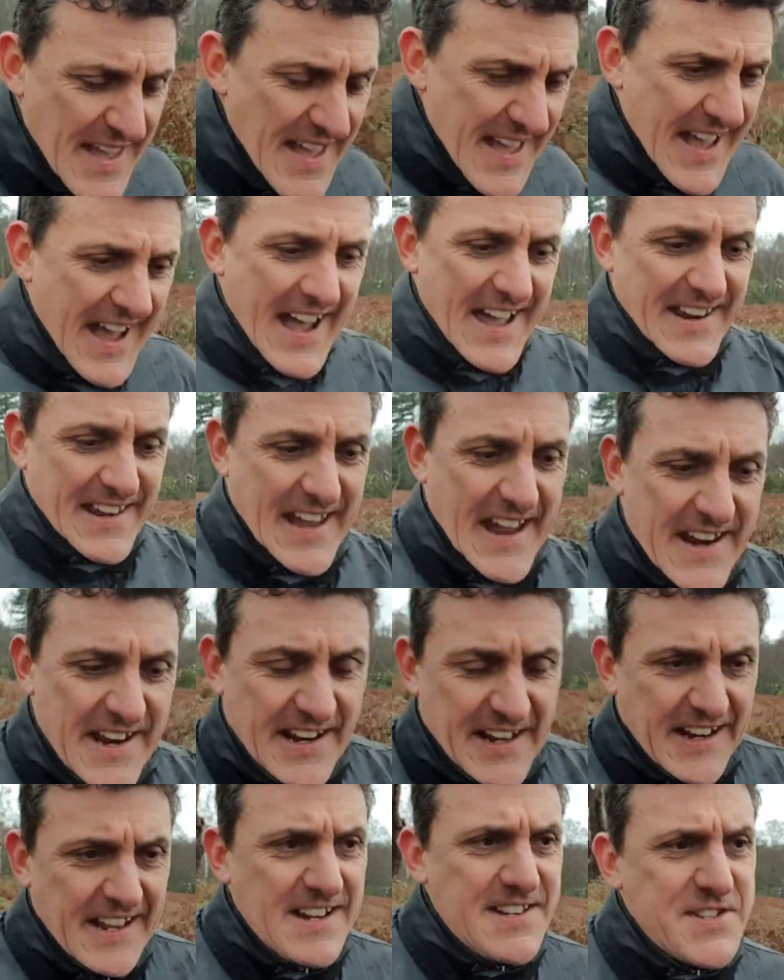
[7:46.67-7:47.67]
And it
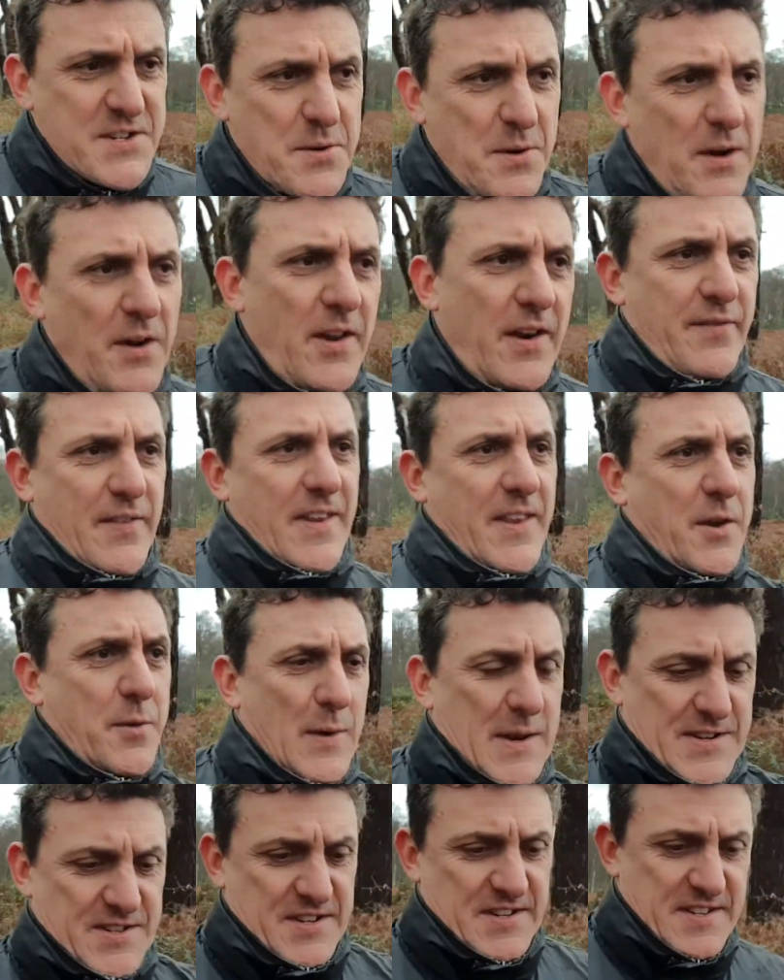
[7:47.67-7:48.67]
leads to a lot of other
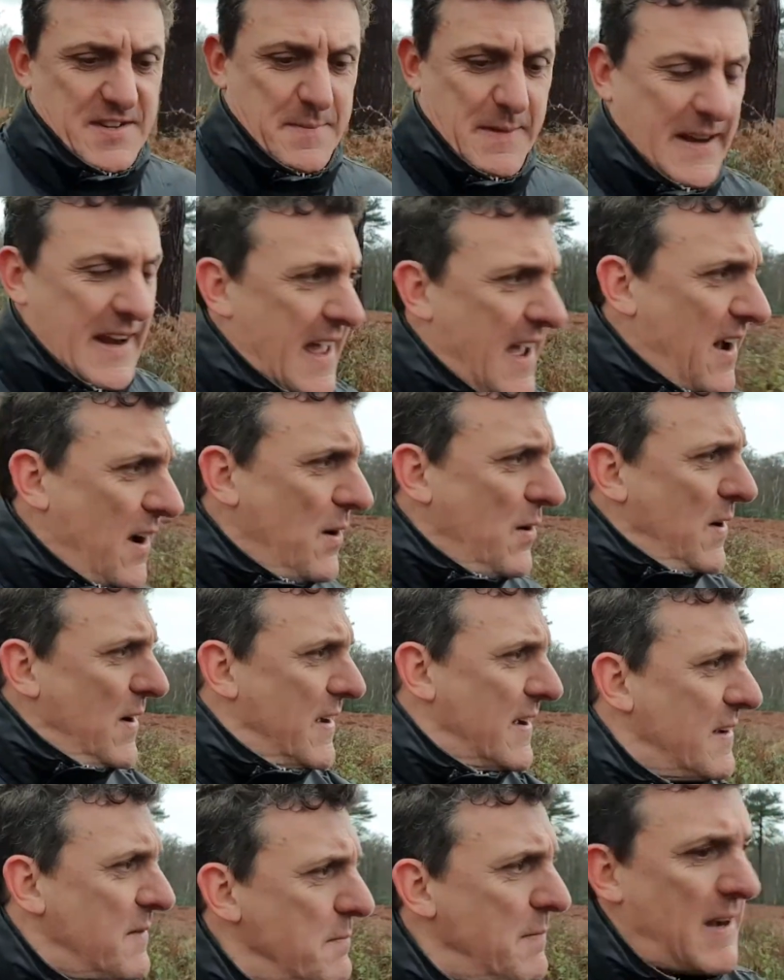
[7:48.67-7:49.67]
questions. I mean, how
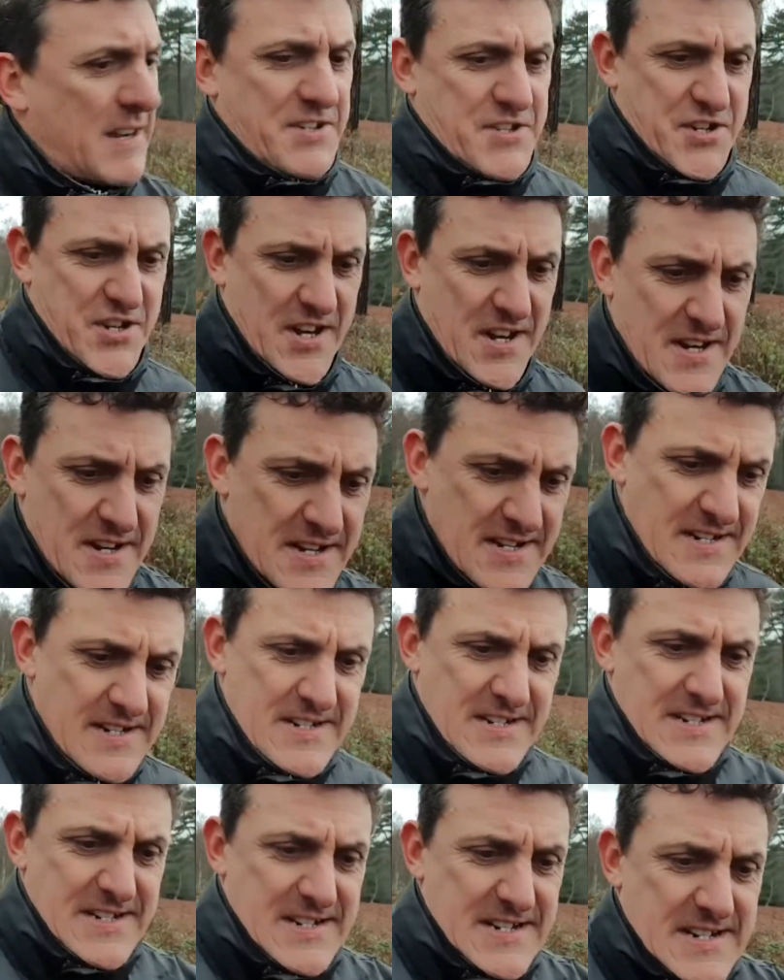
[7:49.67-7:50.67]
much
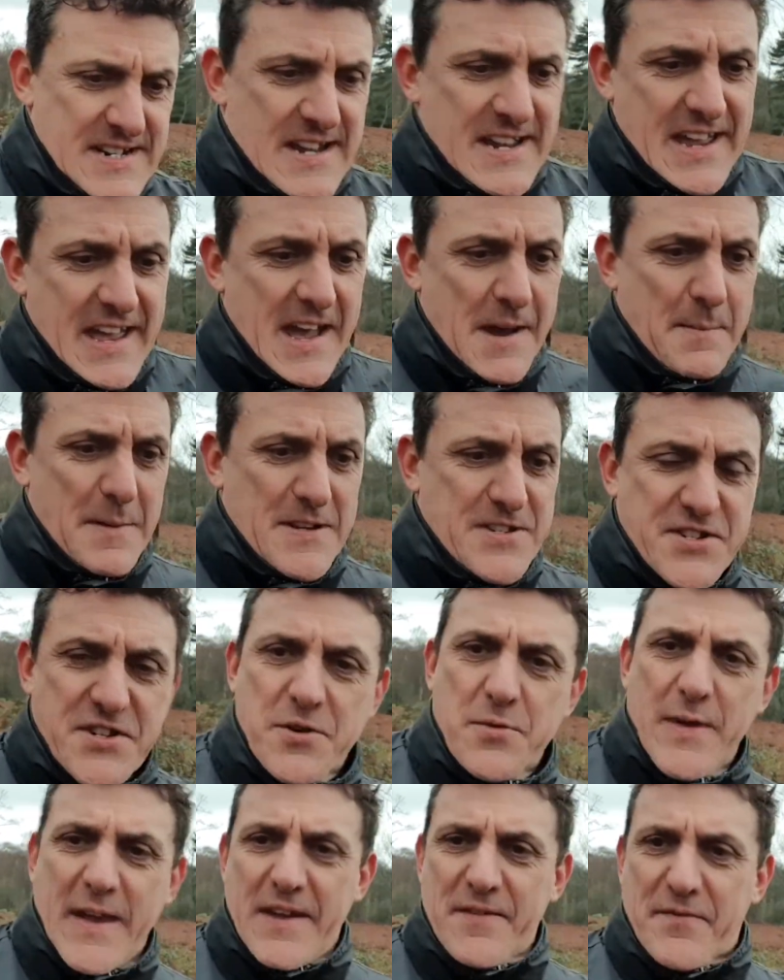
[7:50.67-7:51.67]
do
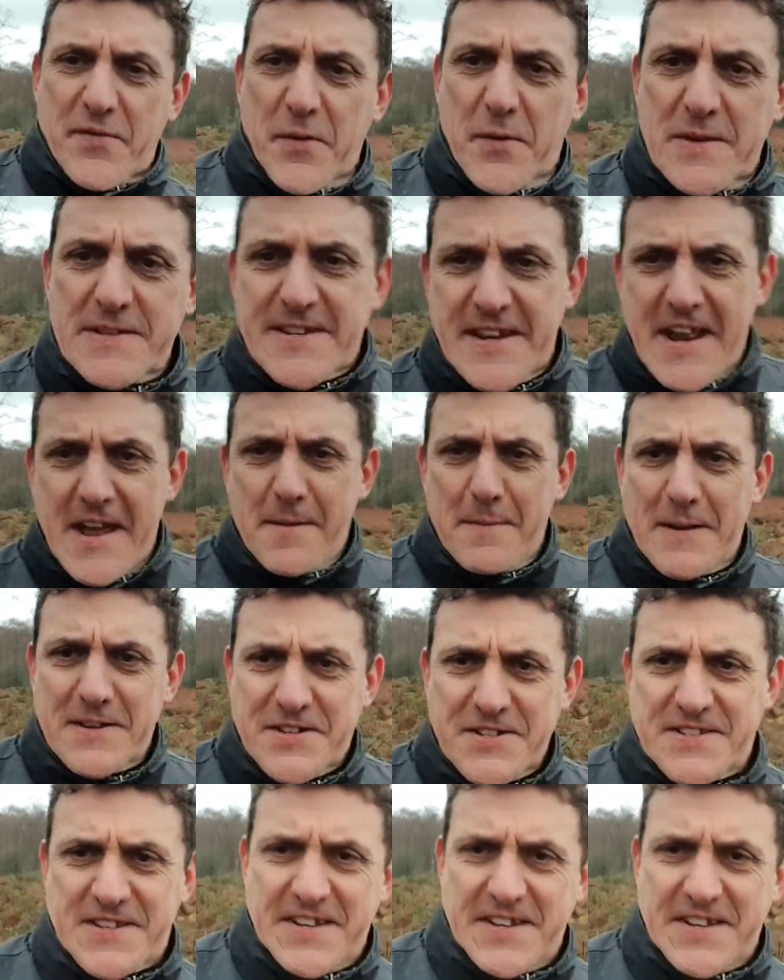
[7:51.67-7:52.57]
we influence, and how much